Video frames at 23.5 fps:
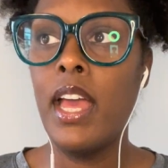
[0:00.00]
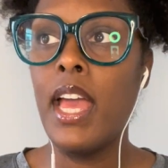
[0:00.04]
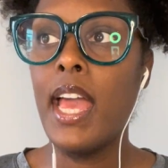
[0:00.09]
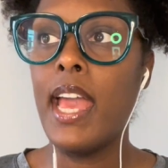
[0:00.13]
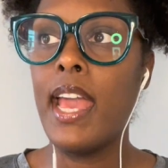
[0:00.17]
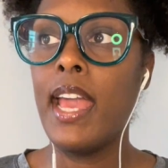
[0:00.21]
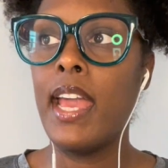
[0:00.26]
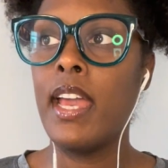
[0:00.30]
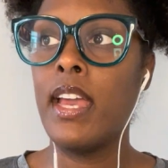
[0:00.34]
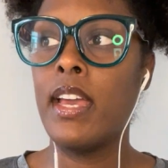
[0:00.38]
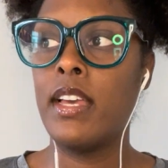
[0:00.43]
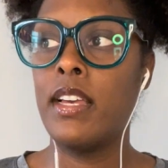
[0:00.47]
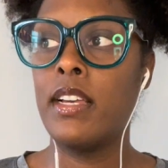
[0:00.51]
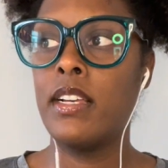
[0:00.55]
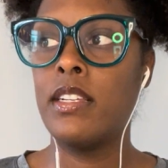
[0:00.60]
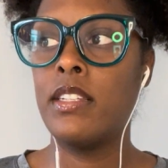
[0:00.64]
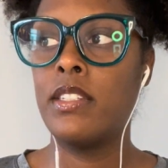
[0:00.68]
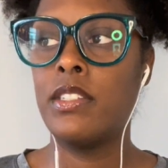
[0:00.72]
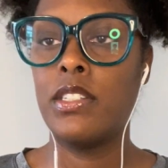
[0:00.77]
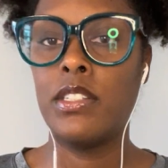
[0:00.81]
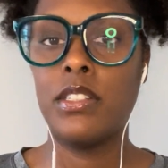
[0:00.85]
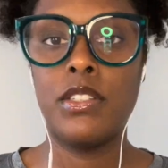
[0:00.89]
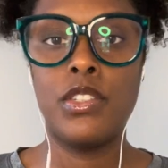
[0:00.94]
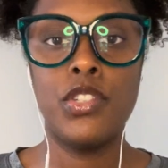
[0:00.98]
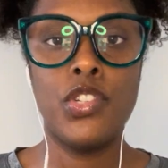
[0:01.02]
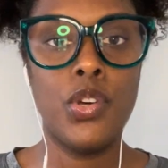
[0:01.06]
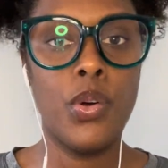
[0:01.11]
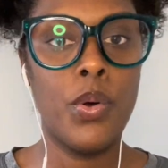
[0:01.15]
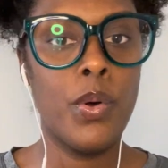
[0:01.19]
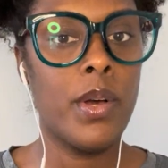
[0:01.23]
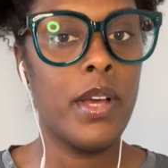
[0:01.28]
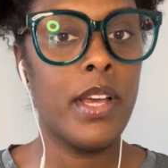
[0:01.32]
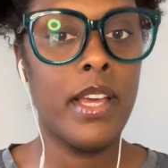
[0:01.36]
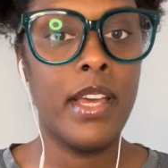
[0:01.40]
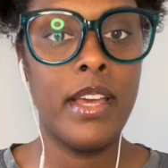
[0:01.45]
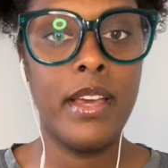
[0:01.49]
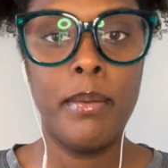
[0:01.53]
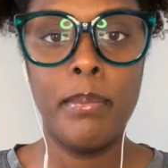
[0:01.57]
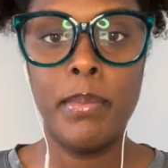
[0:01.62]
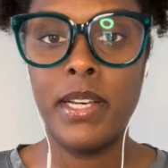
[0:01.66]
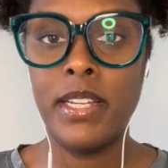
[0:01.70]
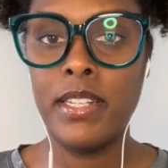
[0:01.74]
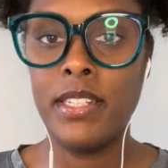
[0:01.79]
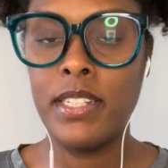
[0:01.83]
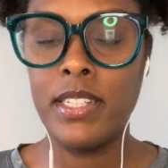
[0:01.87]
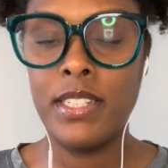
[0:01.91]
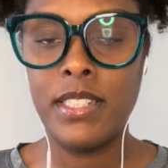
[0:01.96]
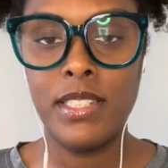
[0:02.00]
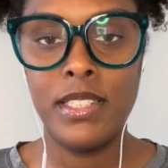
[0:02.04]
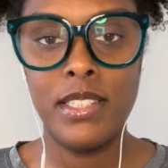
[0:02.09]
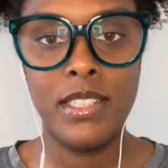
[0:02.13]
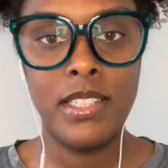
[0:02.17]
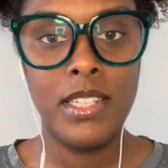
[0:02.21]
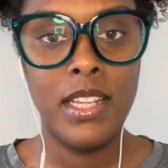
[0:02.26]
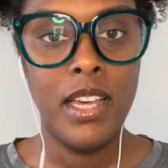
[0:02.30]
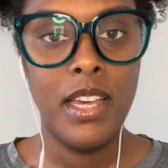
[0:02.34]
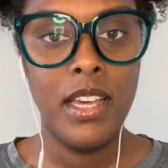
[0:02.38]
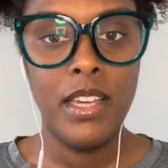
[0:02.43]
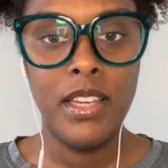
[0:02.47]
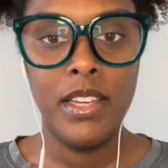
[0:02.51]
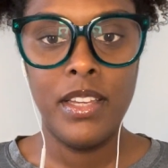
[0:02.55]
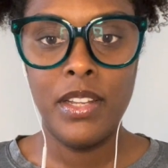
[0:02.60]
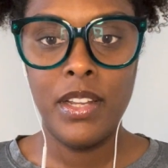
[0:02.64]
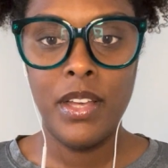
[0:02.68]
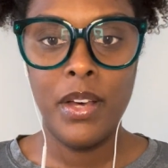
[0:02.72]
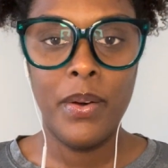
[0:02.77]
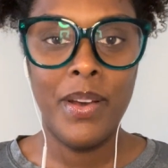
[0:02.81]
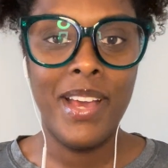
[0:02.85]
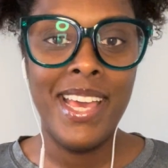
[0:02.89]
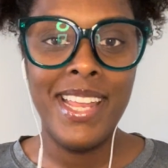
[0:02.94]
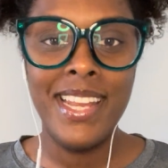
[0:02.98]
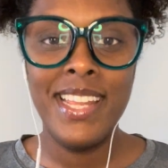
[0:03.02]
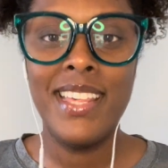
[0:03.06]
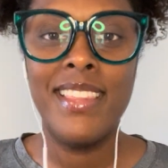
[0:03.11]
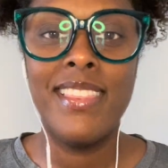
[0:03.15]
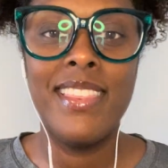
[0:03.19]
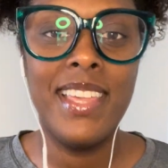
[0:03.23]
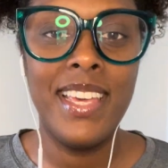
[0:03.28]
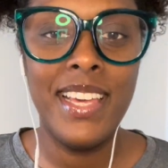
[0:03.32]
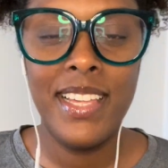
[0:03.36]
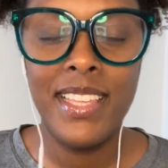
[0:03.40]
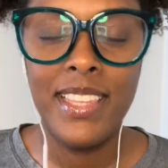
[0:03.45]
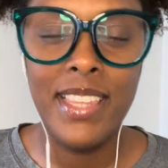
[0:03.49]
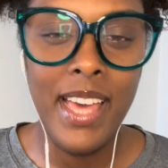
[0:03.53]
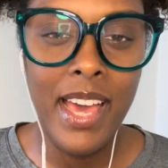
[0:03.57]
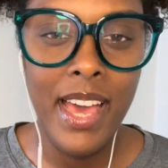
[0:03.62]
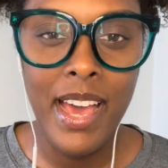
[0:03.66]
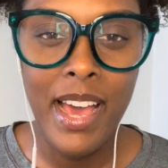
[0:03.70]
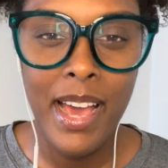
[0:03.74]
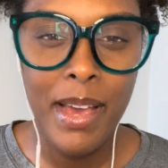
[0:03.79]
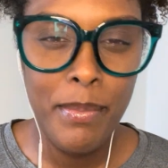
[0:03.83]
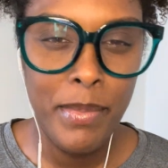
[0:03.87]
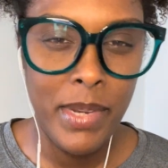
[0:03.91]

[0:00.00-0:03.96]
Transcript: and just joy, abundance, anything that I'm